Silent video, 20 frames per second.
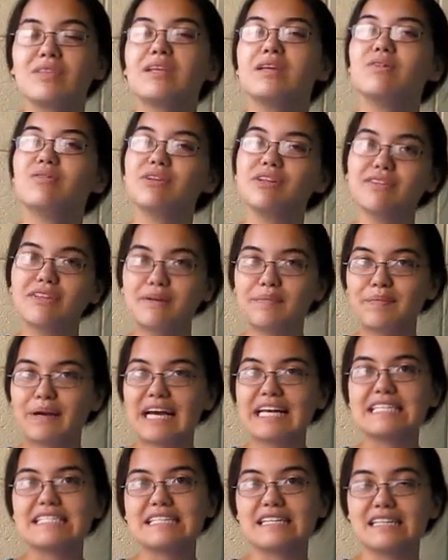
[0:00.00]
One of the
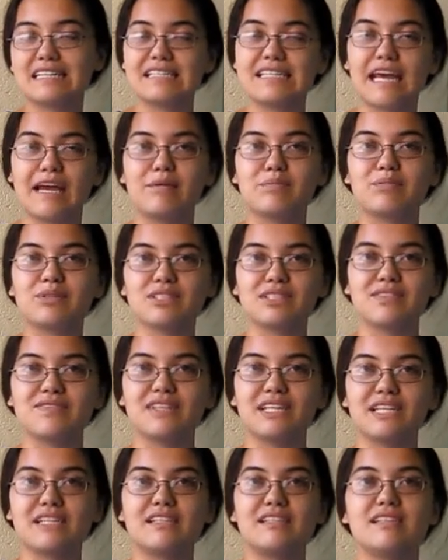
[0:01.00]
best examples of
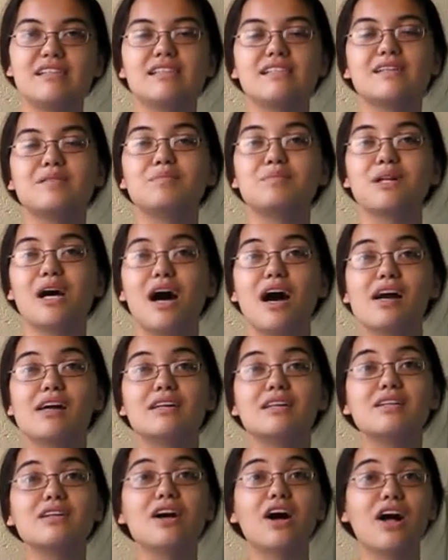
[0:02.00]
this is a blog
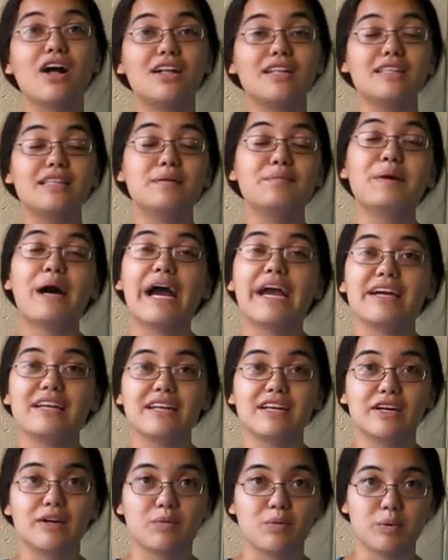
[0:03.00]
called The
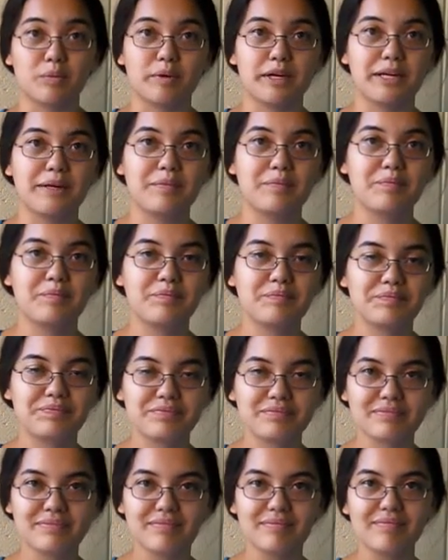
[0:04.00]
Pioneer Woman.
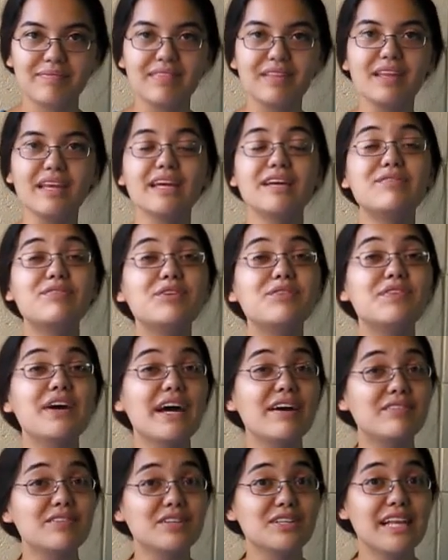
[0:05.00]
If you've
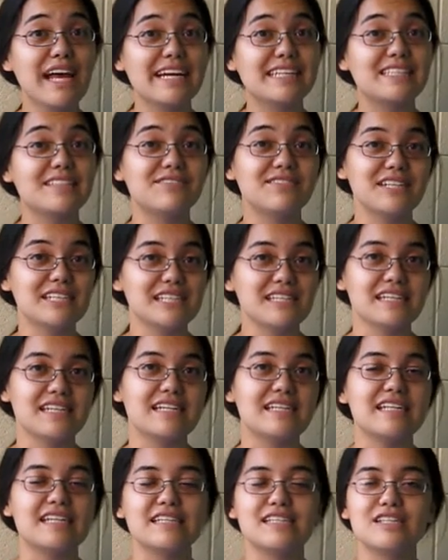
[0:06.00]
ever liked to visit
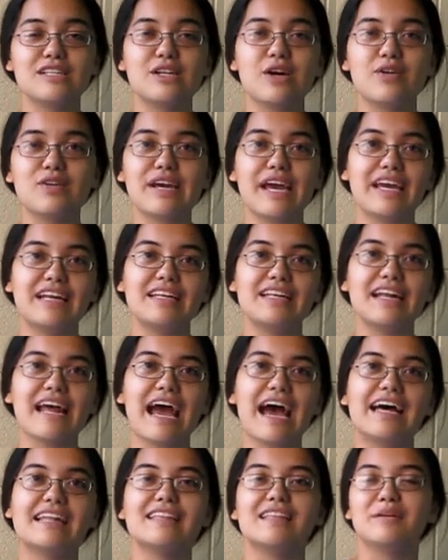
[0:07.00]
it, it's located
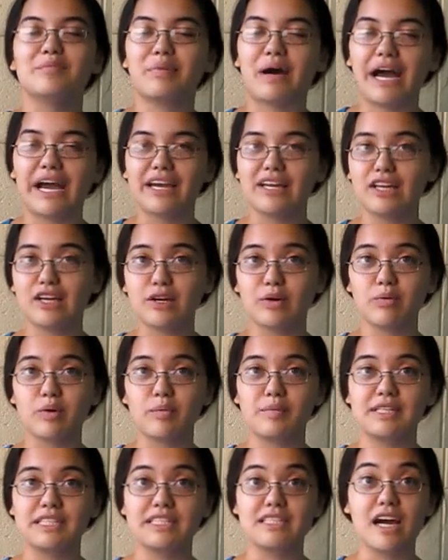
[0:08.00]
at
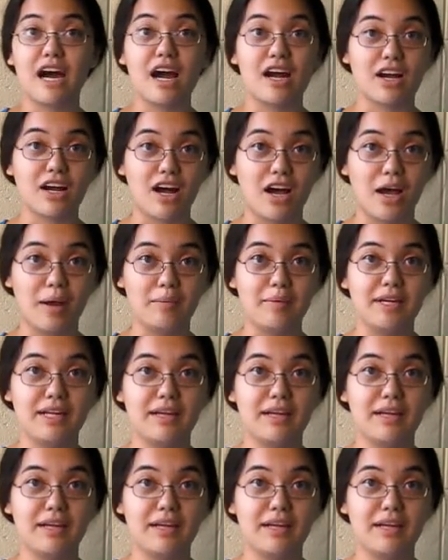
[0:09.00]
thepioneerwoman.com.